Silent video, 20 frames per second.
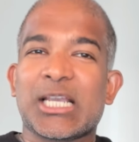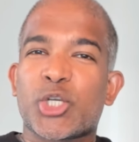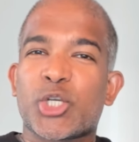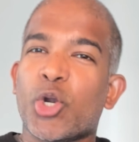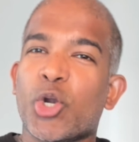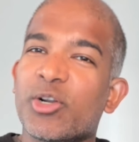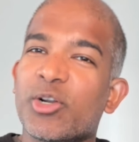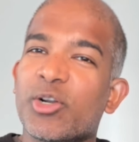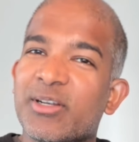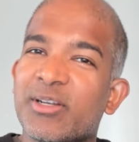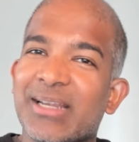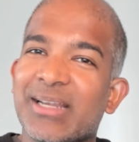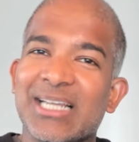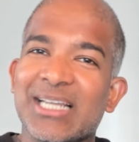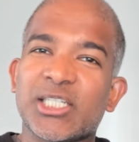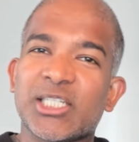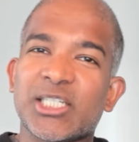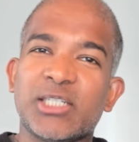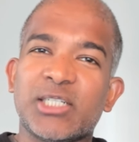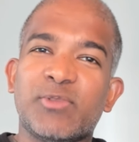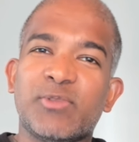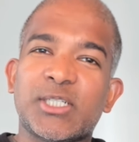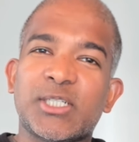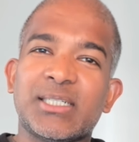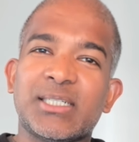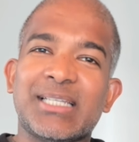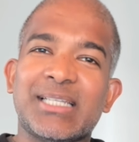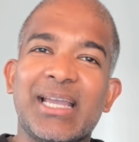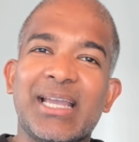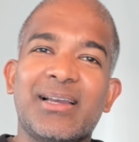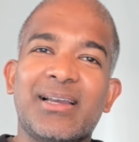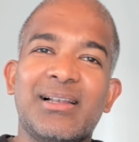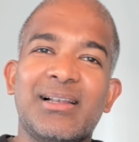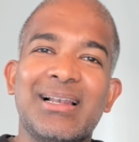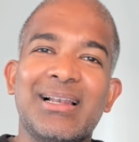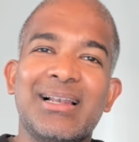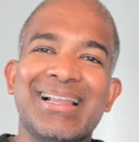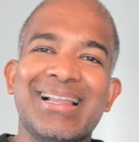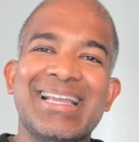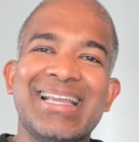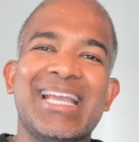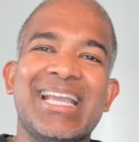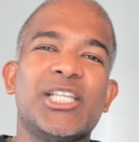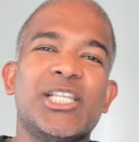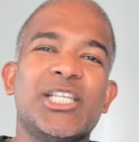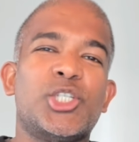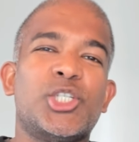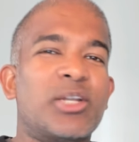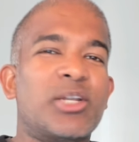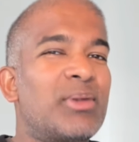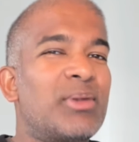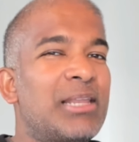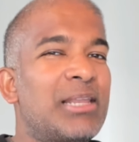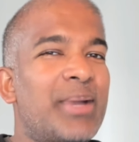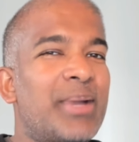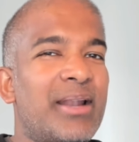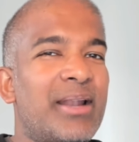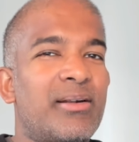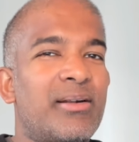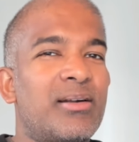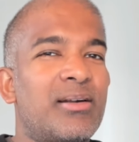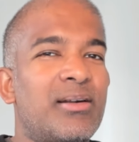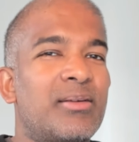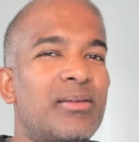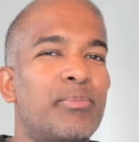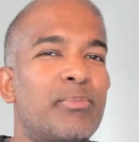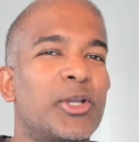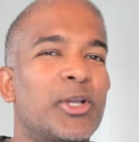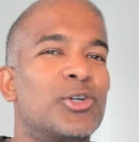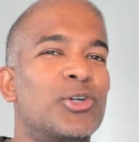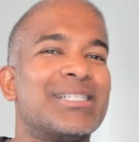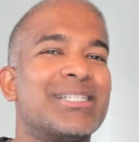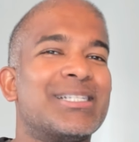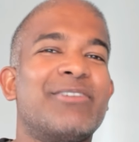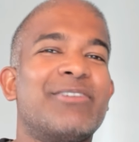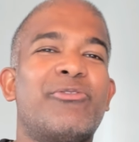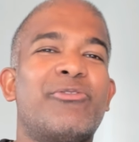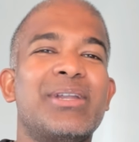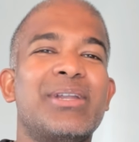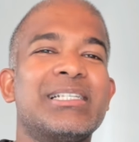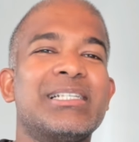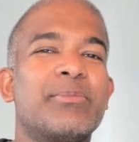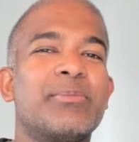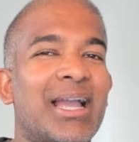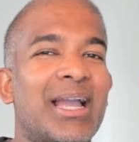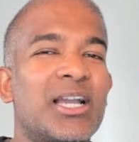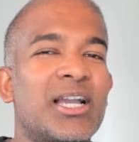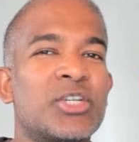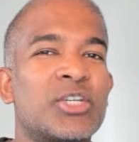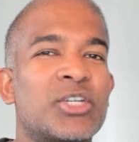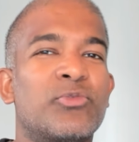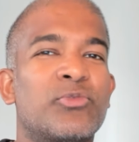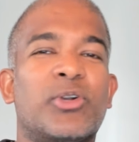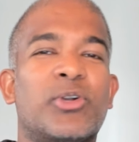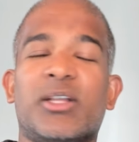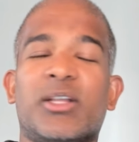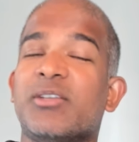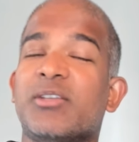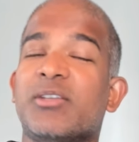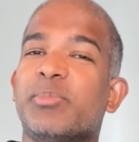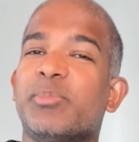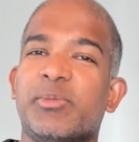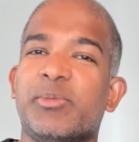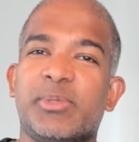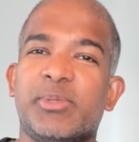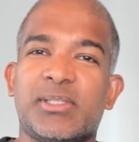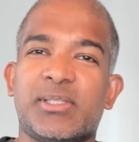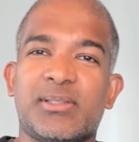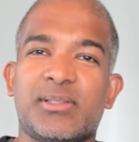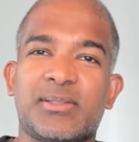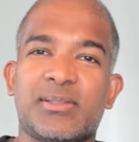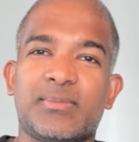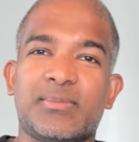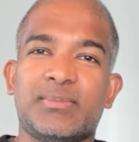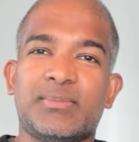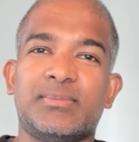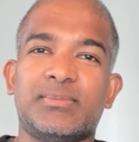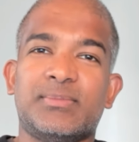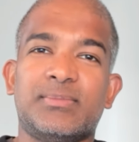A shorter cash conversion cycle is generally better because it frees up cash for other purposes.